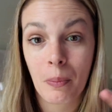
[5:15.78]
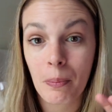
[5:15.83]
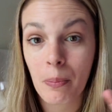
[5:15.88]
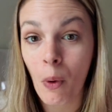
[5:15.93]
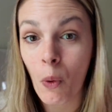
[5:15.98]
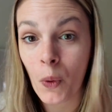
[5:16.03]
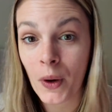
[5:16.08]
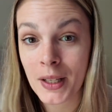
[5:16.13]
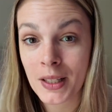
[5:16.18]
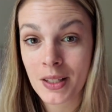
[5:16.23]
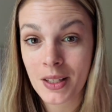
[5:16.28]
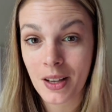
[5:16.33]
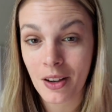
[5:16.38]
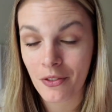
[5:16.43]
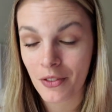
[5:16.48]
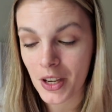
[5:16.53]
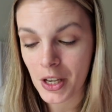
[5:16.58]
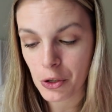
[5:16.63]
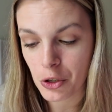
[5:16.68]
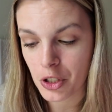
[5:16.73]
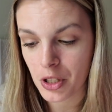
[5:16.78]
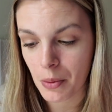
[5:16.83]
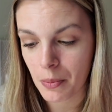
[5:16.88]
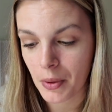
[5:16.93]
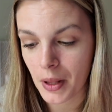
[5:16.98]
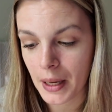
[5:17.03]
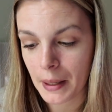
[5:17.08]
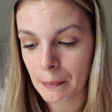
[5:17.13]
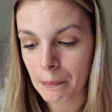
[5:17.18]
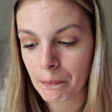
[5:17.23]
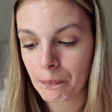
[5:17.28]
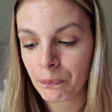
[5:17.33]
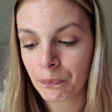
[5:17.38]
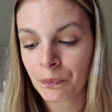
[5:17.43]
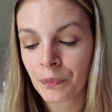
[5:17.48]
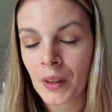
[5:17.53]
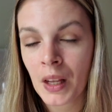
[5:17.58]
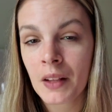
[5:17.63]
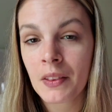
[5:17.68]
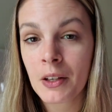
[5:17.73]
points of each sibling.
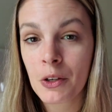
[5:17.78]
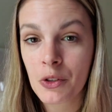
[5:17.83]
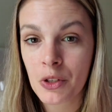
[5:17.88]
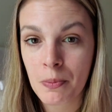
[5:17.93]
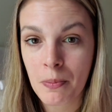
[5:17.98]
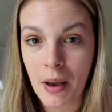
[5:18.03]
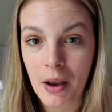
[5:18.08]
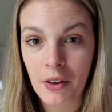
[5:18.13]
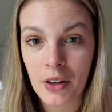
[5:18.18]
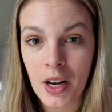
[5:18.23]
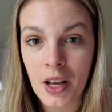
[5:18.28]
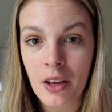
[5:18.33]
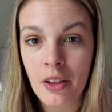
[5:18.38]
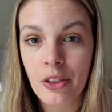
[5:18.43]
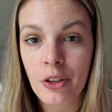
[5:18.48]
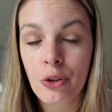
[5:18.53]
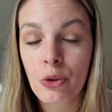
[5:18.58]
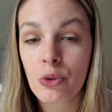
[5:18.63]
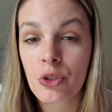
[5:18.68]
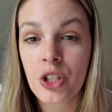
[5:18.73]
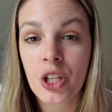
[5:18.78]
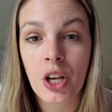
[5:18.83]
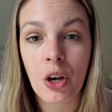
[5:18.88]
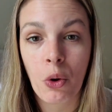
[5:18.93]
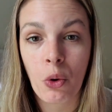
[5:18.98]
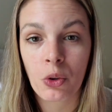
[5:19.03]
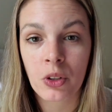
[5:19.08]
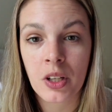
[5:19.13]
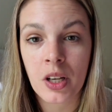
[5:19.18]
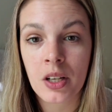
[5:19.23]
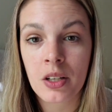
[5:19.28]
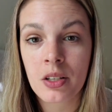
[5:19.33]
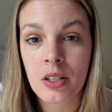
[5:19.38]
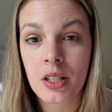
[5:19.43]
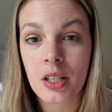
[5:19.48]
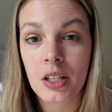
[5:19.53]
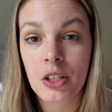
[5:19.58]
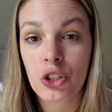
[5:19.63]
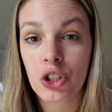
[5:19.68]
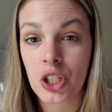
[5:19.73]
There's Meredith, who's the
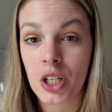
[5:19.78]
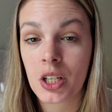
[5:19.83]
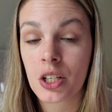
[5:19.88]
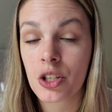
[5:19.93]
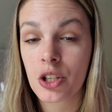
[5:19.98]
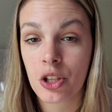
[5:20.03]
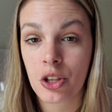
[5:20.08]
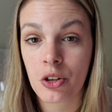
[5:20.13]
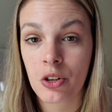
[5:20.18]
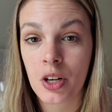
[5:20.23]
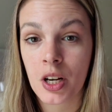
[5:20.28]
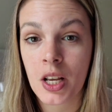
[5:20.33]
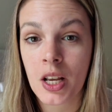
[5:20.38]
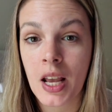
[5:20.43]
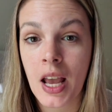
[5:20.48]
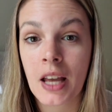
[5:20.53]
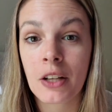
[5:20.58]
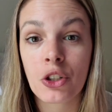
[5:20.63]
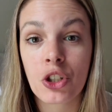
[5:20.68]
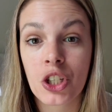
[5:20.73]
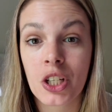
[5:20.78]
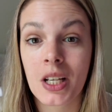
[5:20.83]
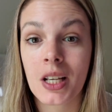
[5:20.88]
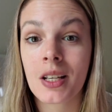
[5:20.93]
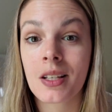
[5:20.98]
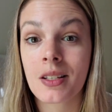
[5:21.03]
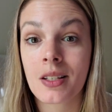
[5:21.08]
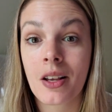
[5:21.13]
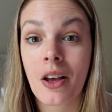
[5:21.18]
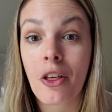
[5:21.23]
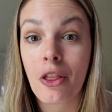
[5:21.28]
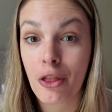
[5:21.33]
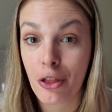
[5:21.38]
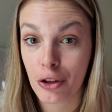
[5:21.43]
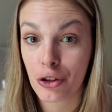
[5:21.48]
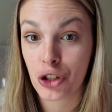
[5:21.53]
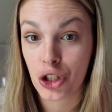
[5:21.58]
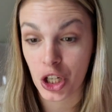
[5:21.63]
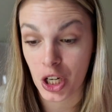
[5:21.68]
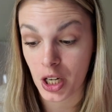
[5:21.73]
oldest. She is 30 and she is the
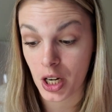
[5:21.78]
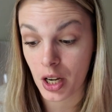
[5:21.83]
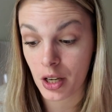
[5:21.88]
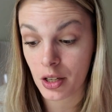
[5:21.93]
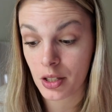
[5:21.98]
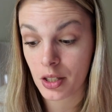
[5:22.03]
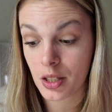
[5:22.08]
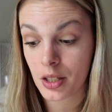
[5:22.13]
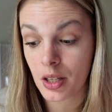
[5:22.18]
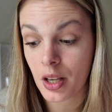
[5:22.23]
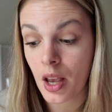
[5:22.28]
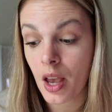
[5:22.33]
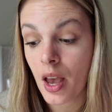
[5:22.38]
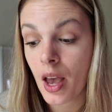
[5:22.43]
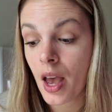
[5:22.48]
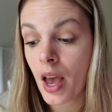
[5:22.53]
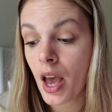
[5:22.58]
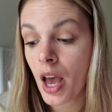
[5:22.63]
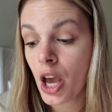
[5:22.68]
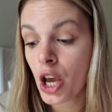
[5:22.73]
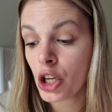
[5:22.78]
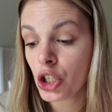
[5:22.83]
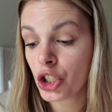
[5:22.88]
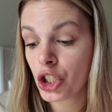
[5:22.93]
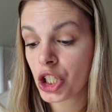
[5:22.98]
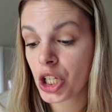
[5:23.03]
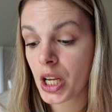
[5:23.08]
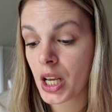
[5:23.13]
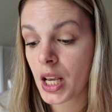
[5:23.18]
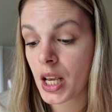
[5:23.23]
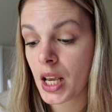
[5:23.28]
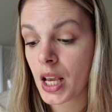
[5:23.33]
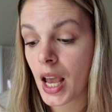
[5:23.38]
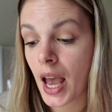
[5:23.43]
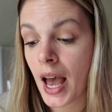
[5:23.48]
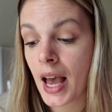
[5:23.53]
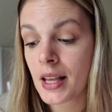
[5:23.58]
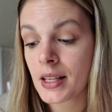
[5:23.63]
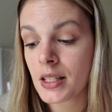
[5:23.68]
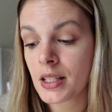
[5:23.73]
genius. She
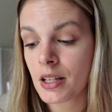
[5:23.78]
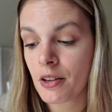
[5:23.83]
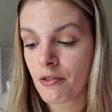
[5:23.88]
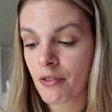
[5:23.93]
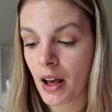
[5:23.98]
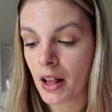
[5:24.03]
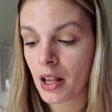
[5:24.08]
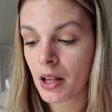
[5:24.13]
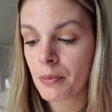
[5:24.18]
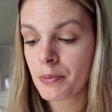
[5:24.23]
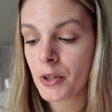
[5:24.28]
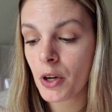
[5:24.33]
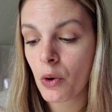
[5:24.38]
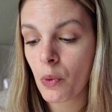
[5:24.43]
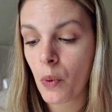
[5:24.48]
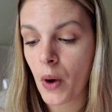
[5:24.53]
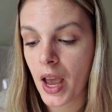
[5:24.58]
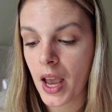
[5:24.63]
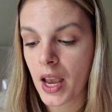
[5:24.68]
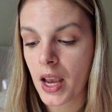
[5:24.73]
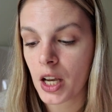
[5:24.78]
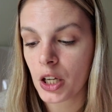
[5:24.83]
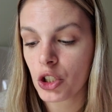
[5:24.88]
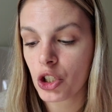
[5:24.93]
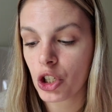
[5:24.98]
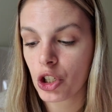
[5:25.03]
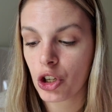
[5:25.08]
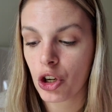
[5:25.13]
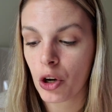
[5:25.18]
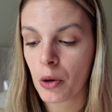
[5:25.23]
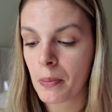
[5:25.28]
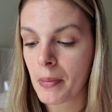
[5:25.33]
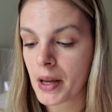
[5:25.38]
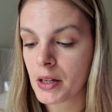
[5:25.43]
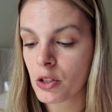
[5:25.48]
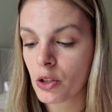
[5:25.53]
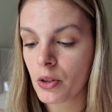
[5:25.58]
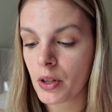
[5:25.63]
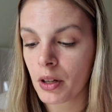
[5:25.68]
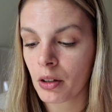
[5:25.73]
has developed a way to cure
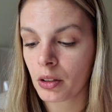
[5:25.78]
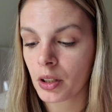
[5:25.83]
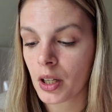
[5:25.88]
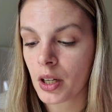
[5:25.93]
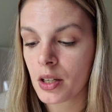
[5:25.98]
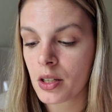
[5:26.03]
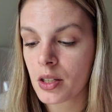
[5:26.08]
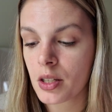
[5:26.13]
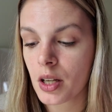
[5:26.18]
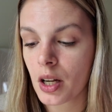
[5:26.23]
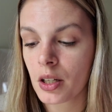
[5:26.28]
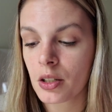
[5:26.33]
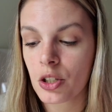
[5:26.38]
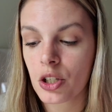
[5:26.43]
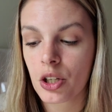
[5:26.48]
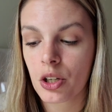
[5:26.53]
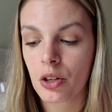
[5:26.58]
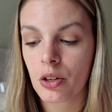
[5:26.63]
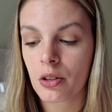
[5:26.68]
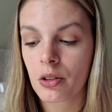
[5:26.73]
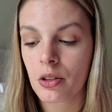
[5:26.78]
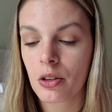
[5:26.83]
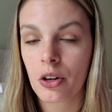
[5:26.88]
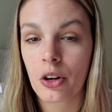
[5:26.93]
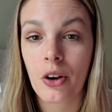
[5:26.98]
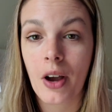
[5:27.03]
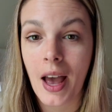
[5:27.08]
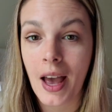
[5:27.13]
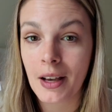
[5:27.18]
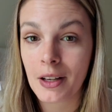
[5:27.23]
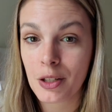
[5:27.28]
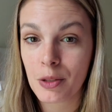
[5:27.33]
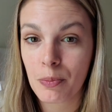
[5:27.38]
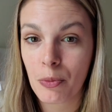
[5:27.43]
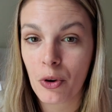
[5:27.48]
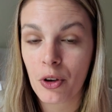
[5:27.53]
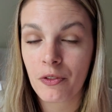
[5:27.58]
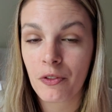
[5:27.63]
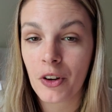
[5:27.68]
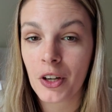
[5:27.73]
mental illness until her
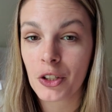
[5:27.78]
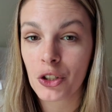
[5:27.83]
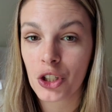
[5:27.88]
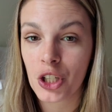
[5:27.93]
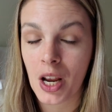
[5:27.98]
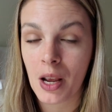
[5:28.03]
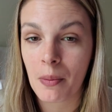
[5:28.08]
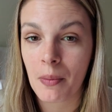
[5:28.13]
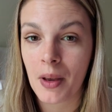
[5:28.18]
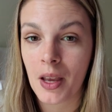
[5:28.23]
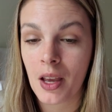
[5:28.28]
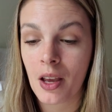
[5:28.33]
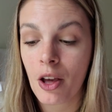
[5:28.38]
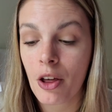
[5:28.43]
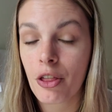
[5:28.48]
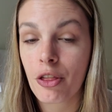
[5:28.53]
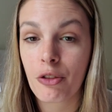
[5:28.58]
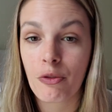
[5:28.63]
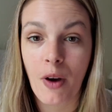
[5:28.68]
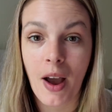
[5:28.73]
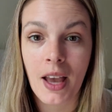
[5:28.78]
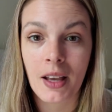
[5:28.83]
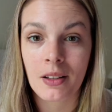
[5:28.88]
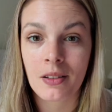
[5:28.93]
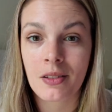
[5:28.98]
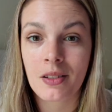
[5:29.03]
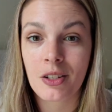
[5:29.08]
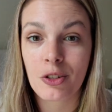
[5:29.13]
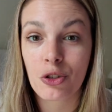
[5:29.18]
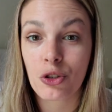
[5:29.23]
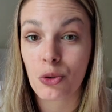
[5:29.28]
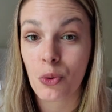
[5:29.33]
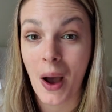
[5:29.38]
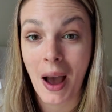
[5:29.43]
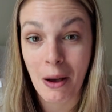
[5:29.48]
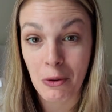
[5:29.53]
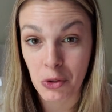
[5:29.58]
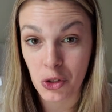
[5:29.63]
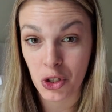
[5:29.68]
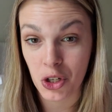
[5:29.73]
ex-boyfriend Jamie threatens to
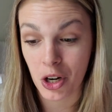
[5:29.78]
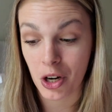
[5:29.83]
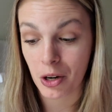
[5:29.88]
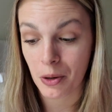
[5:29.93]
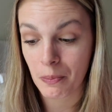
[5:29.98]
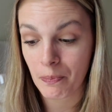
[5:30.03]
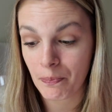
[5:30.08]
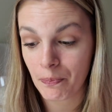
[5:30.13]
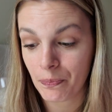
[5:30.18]
oust her.